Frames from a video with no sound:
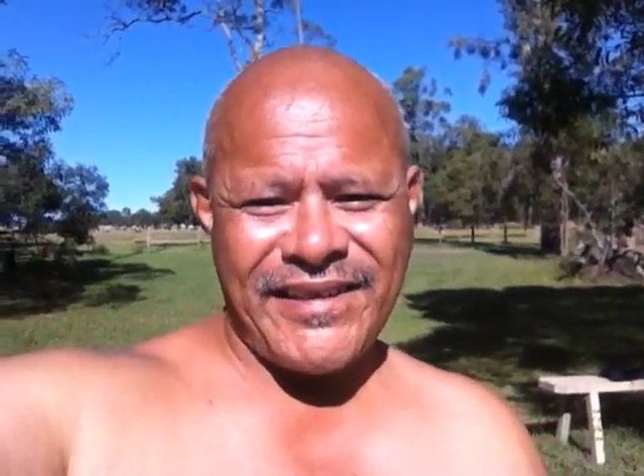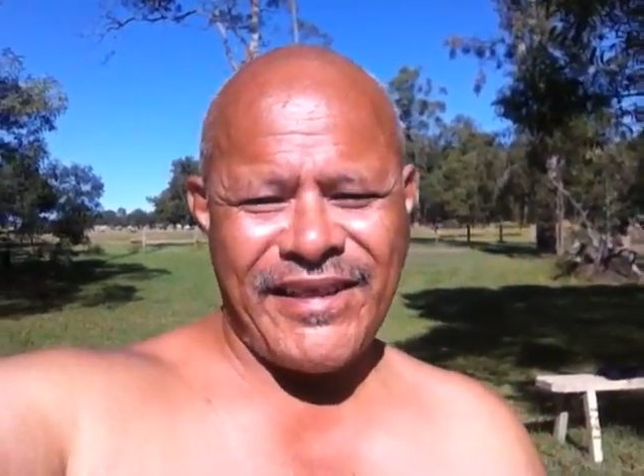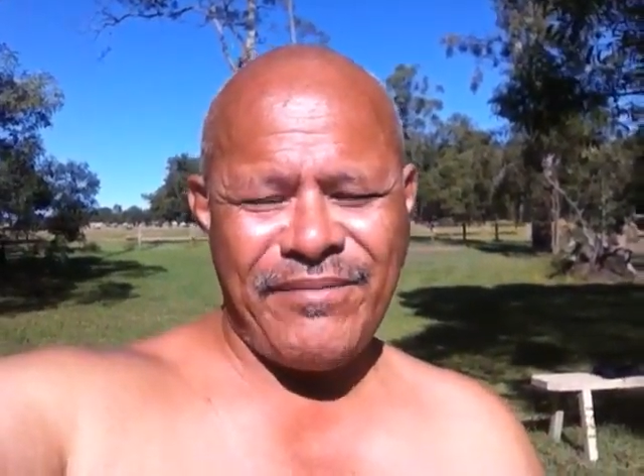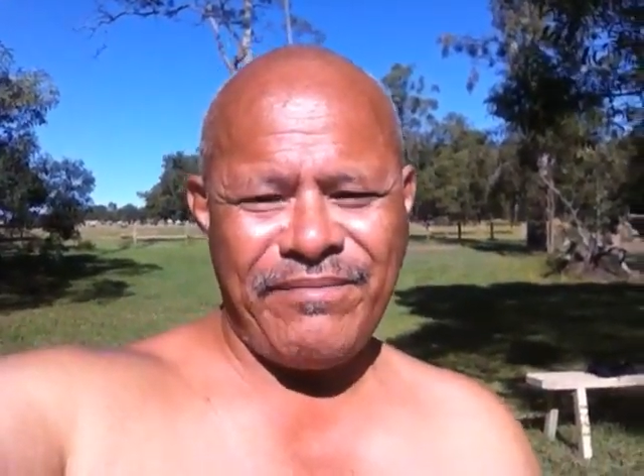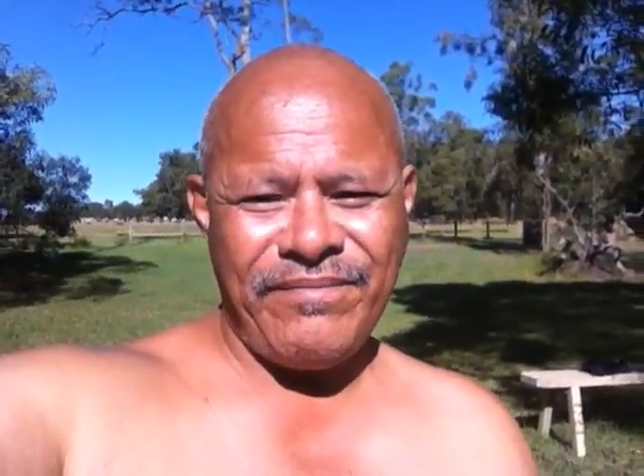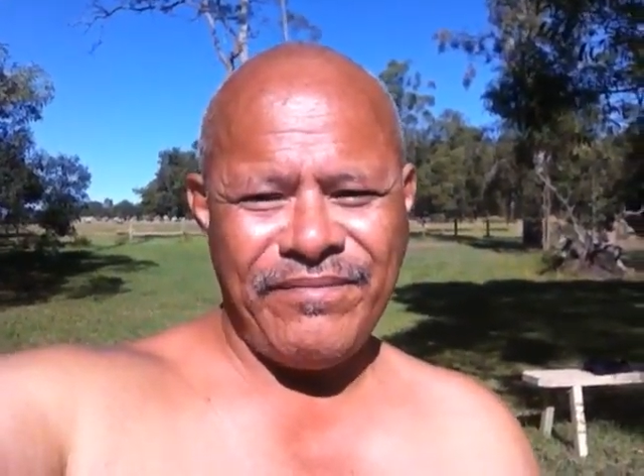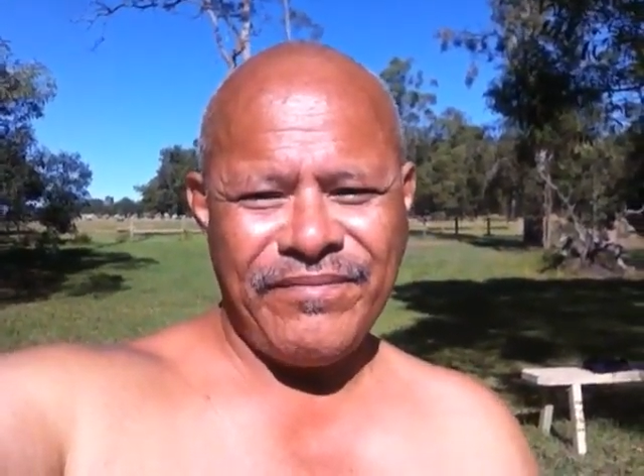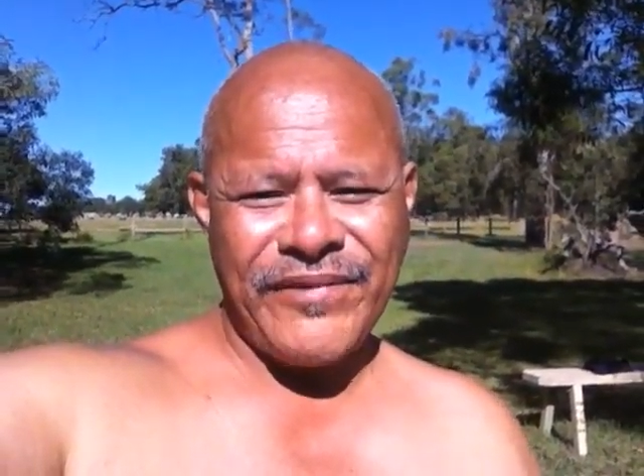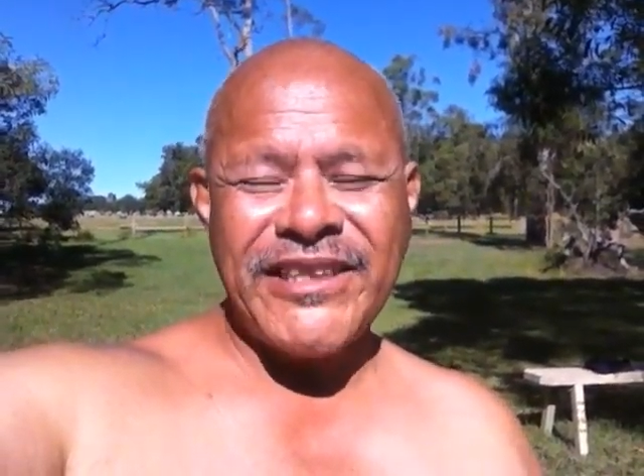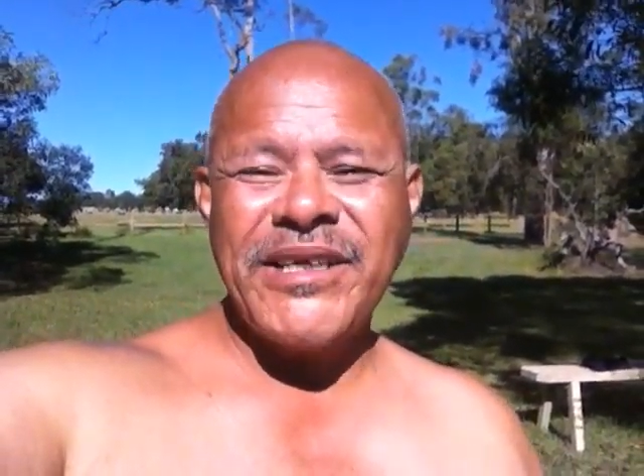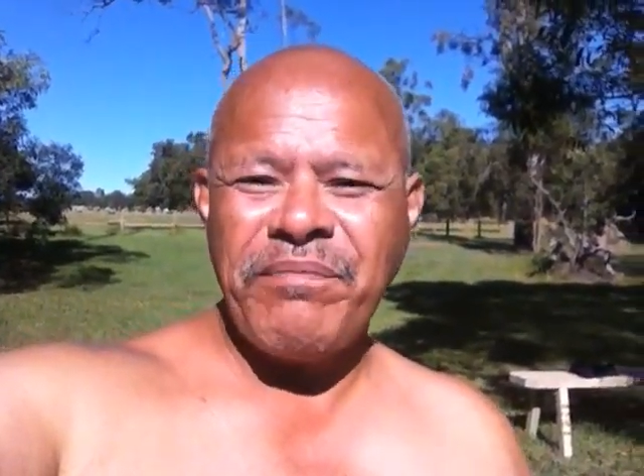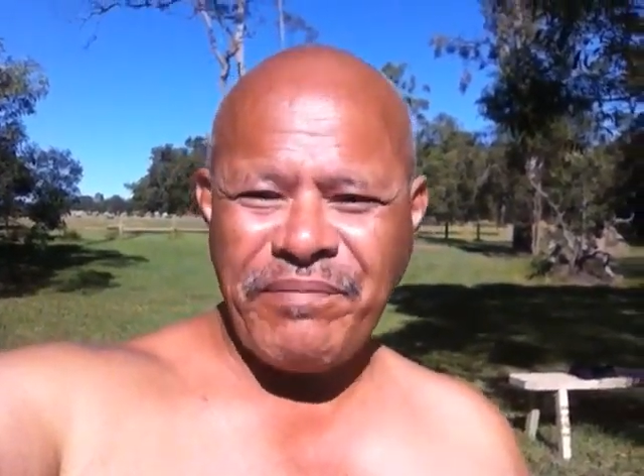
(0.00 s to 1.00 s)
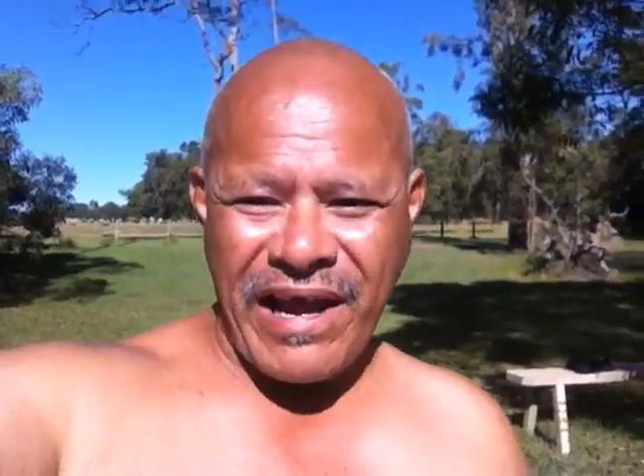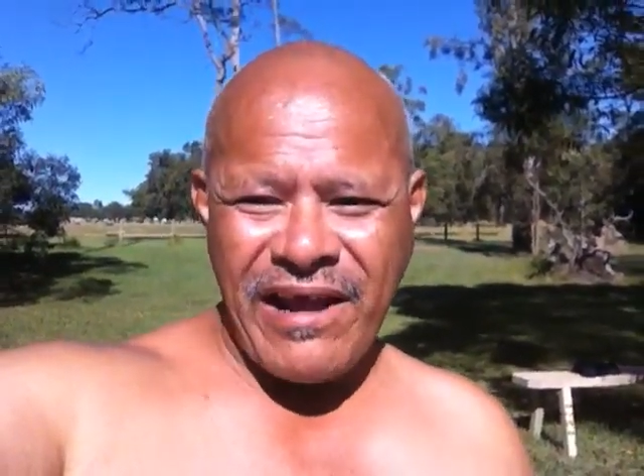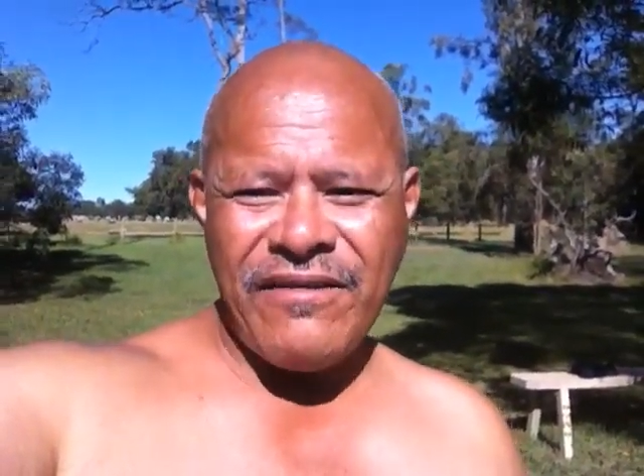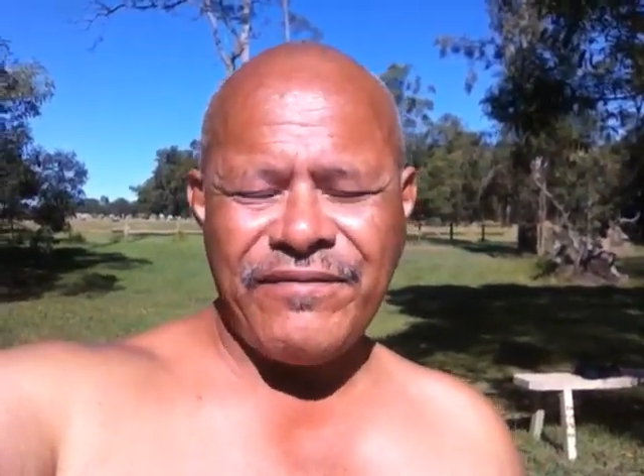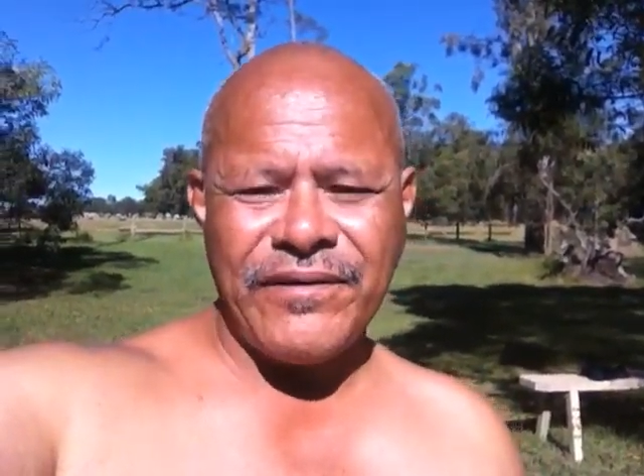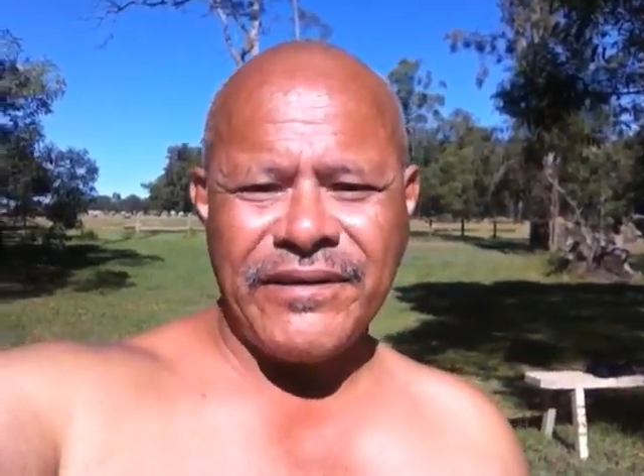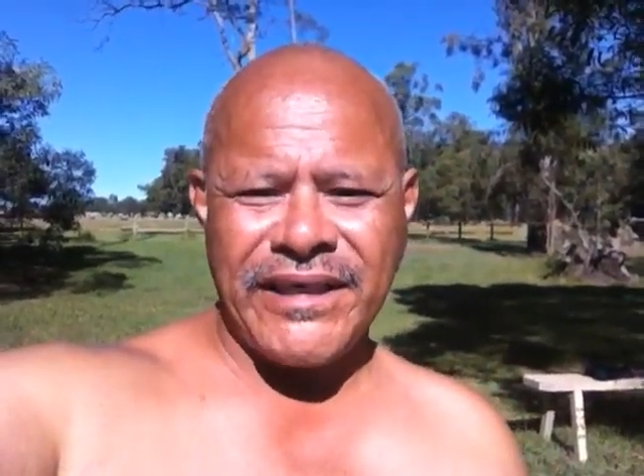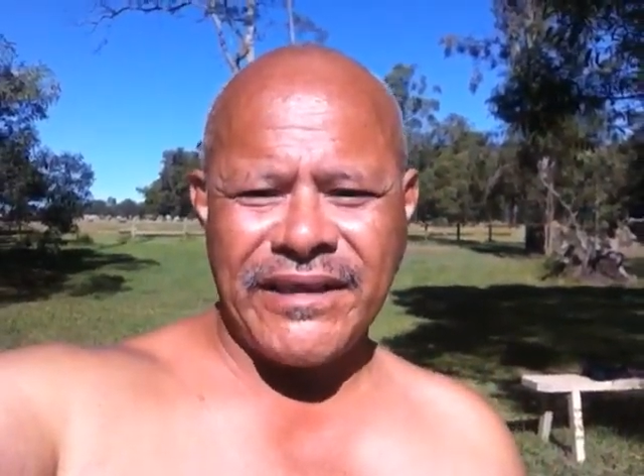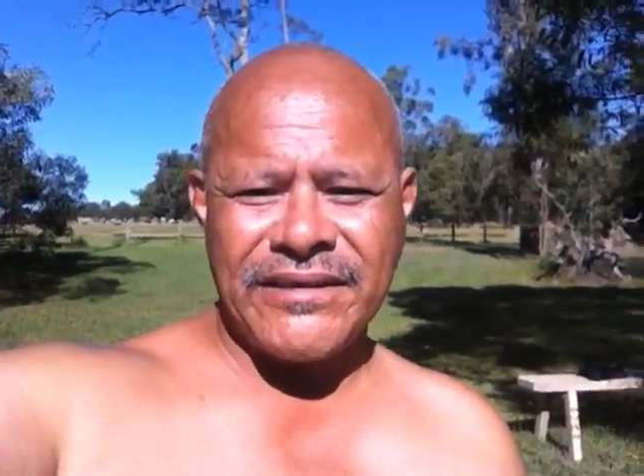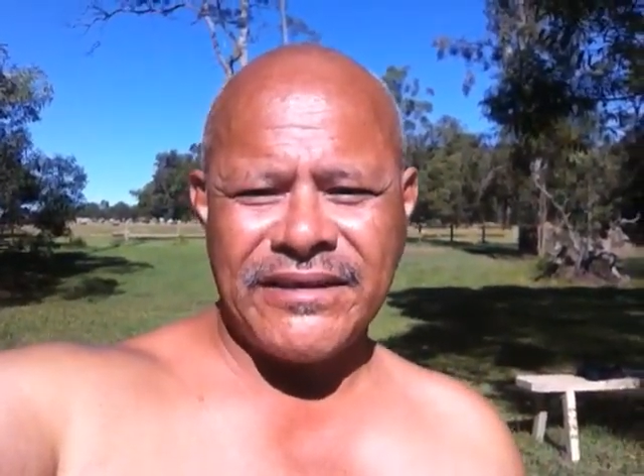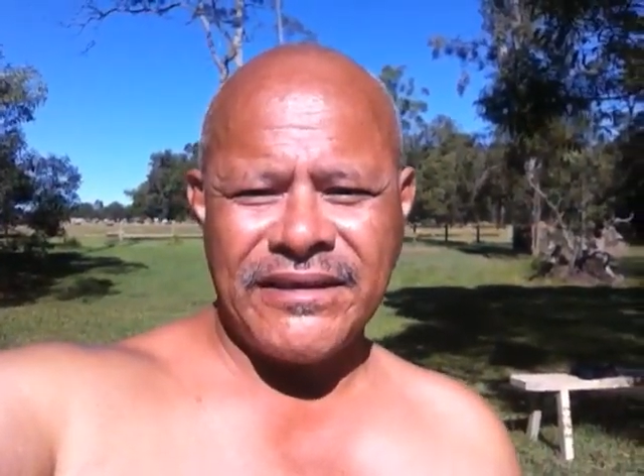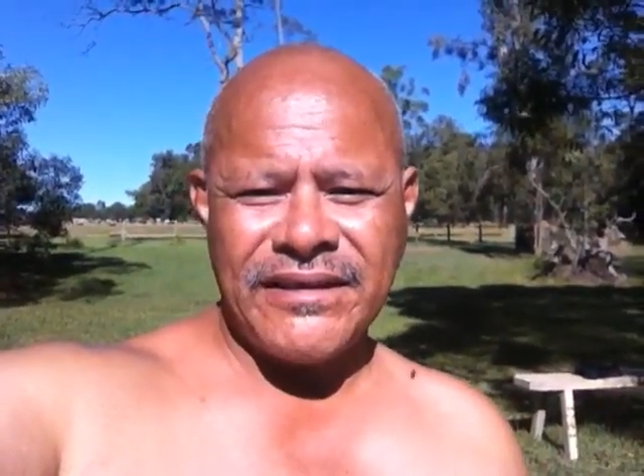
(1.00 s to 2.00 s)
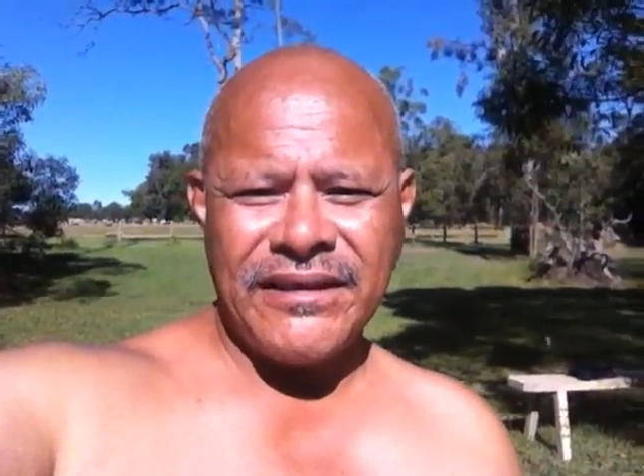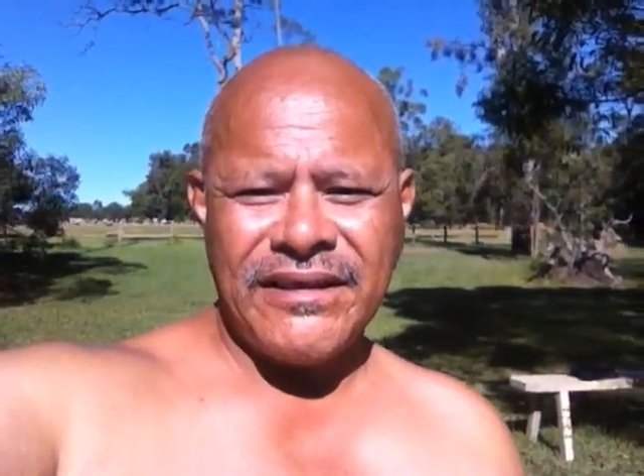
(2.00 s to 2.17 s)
to them, it's a powerful yes.